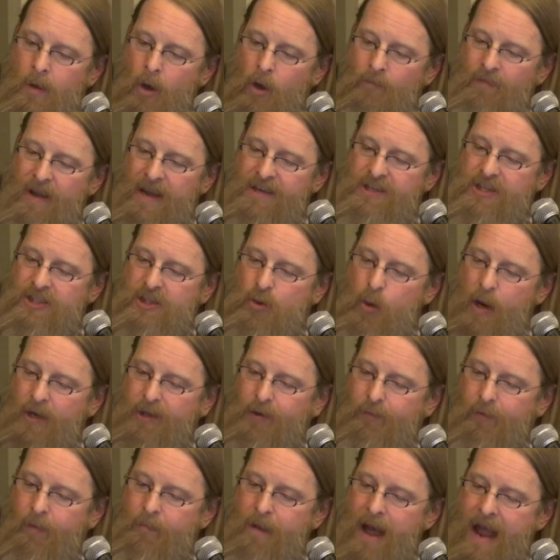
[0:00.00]
Avedia is quick
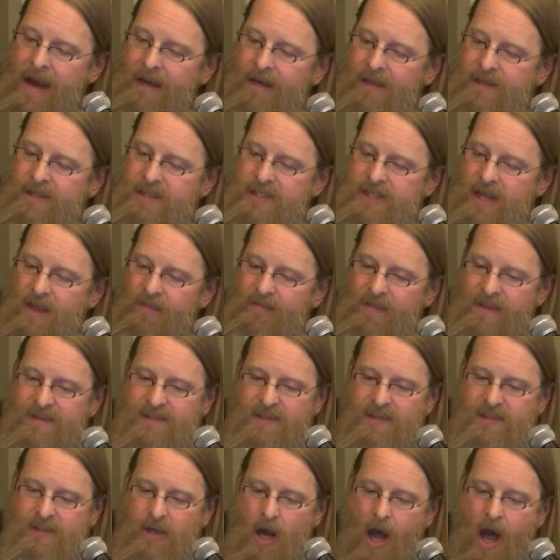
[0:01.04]
to remind us that this
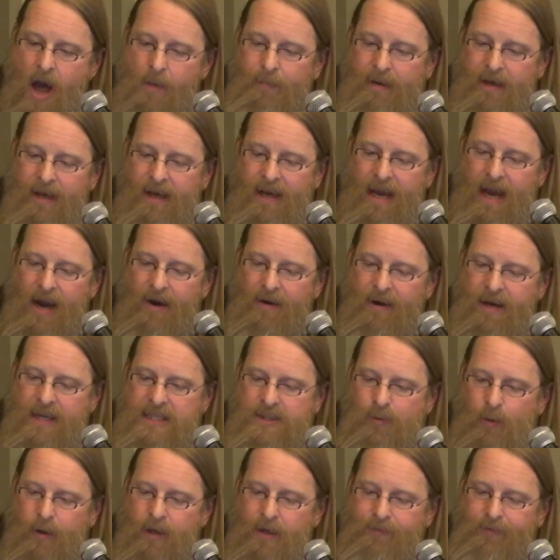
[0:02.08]
is common in
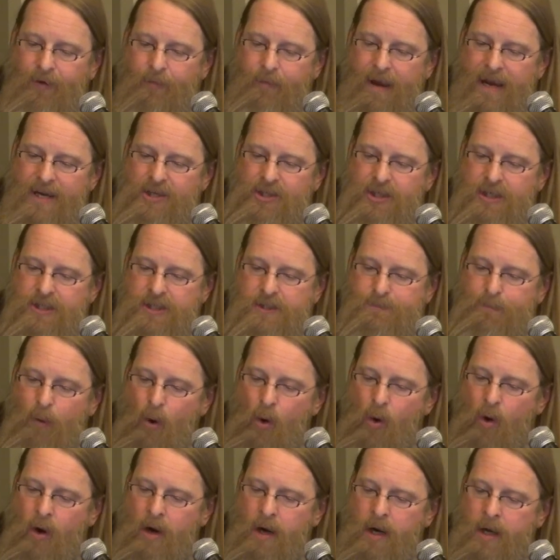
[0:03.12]
areas where information is
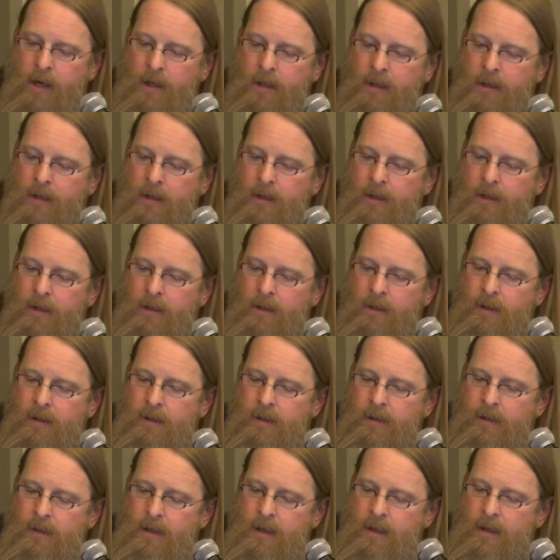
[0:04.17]
poor
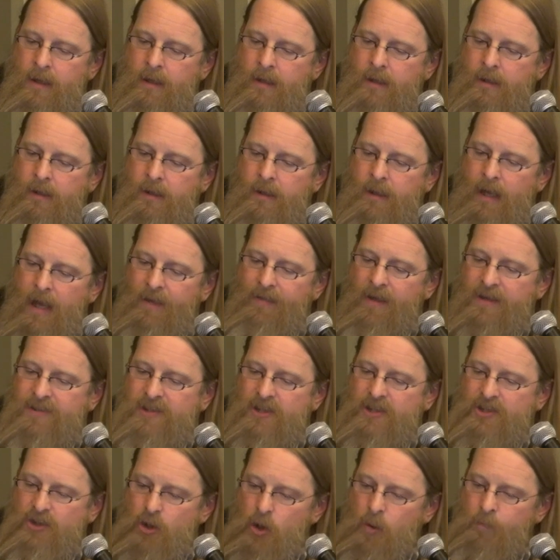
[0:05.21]
and thus
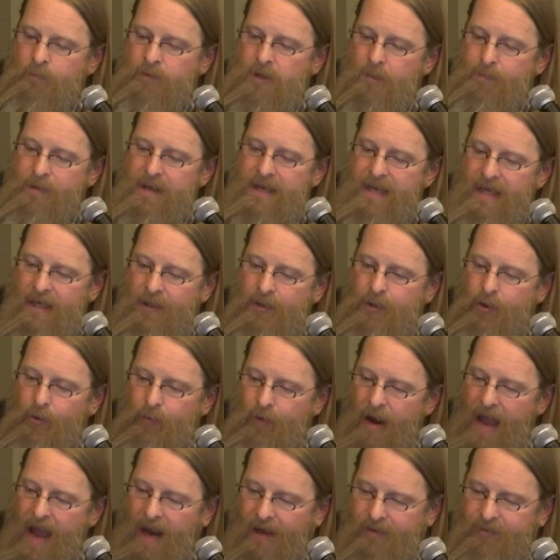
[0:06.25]
assumed to be
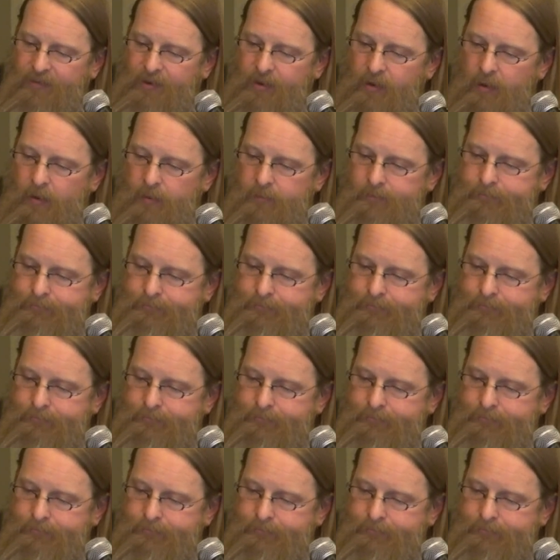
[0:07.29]
incorrect.